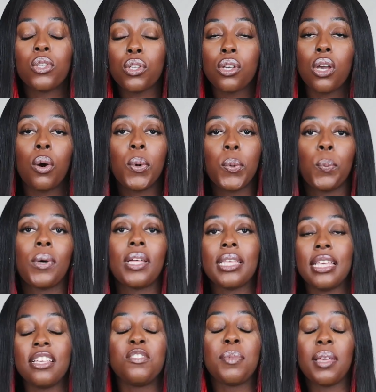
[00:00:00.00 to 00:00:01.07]
to go with
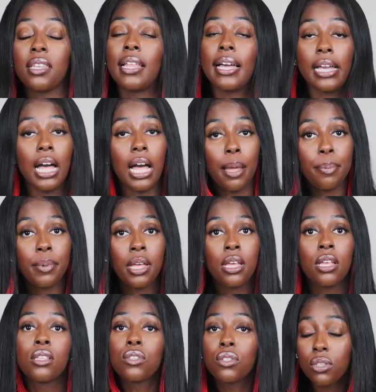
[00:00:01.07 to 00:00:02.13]
what gives me like a.
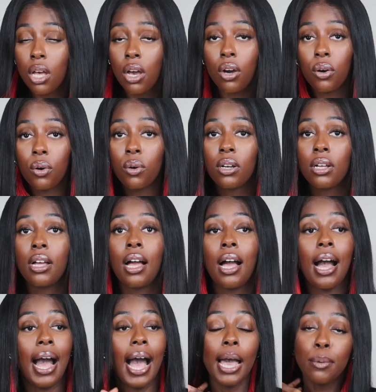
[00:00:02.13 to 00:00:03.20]
So
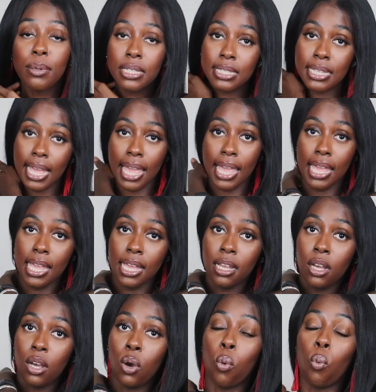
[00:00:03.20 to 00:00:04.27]
I would say
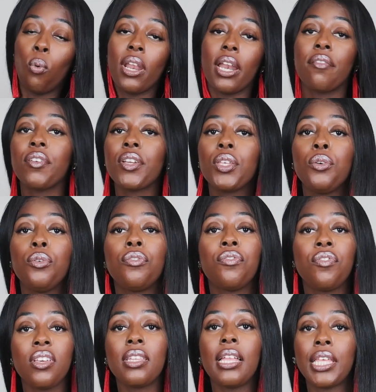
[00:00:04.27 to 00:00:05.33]
whatever you
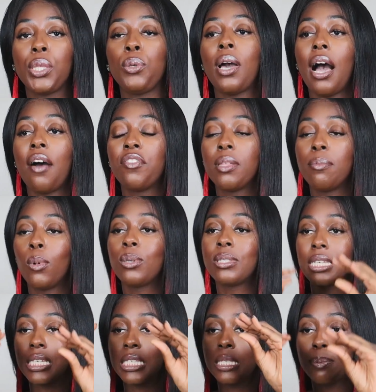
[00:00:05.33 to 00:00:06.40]
feel like you have the
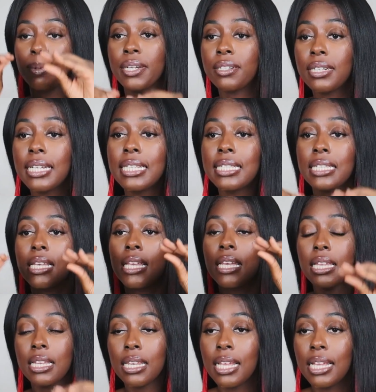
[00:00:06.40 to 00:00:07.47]
most experience
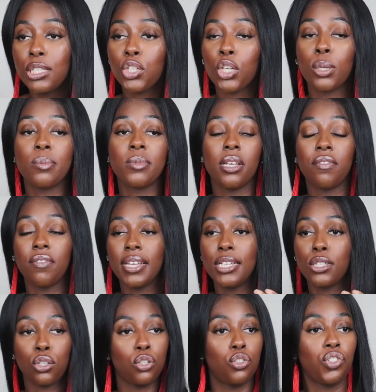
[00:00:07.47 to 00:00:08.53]
in terms of
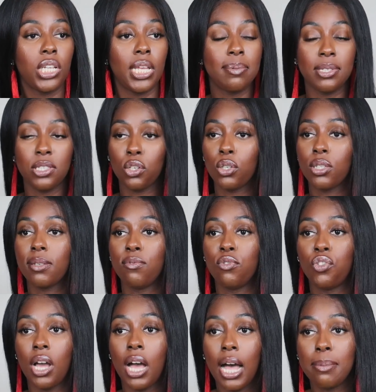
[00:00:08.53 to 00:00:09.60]
internships, in terms of
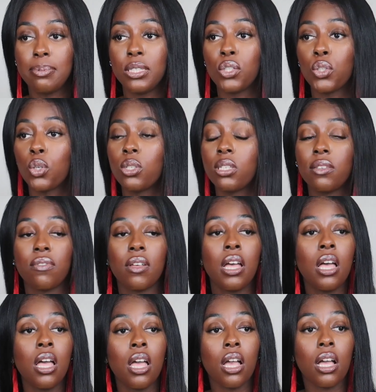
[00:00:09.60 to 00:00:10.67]
jobs, in terms of
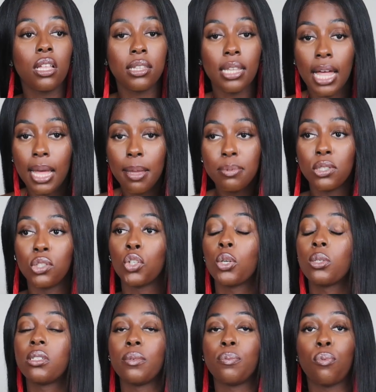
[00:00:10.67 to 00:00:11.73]
clubs, in
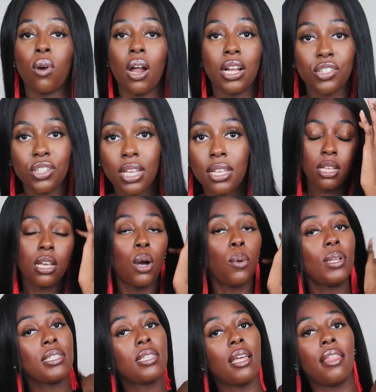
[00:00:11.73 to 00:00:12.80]
terms of projects,
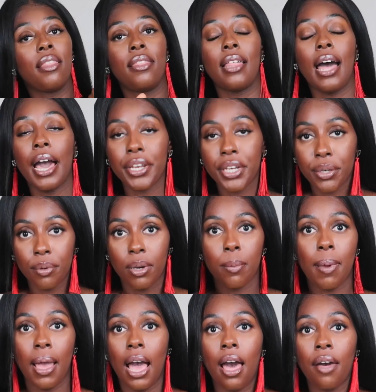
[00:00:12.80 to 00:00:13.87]
go into that
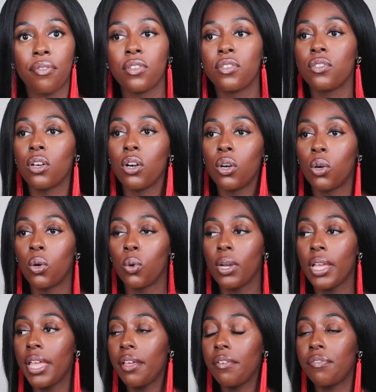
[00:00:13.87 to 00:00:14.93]
career path.
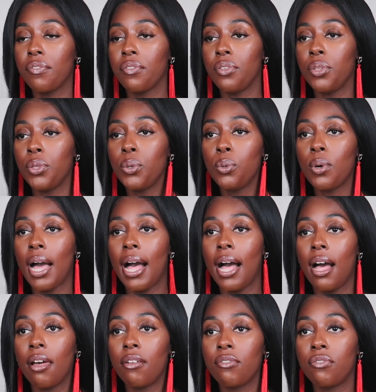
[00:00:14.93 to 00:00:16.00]
So if you
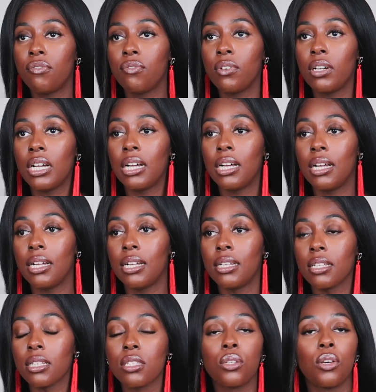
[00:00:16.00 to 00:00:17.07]
have
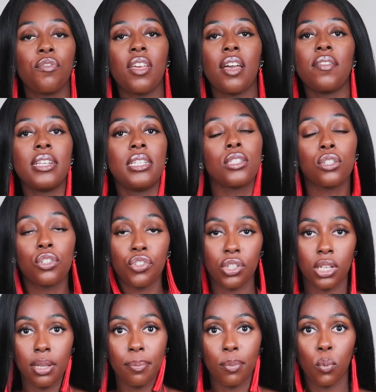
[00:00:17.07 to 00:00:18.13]
an
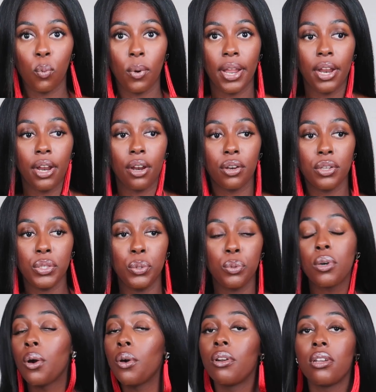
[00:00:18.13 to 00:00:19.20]
internship where
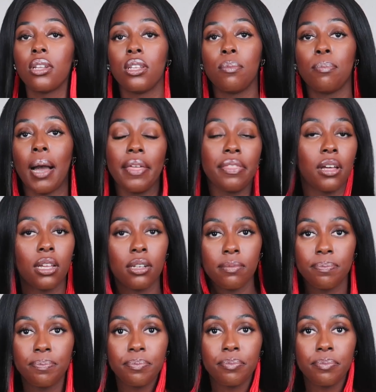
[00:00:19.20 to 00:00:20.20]
you coded in Python,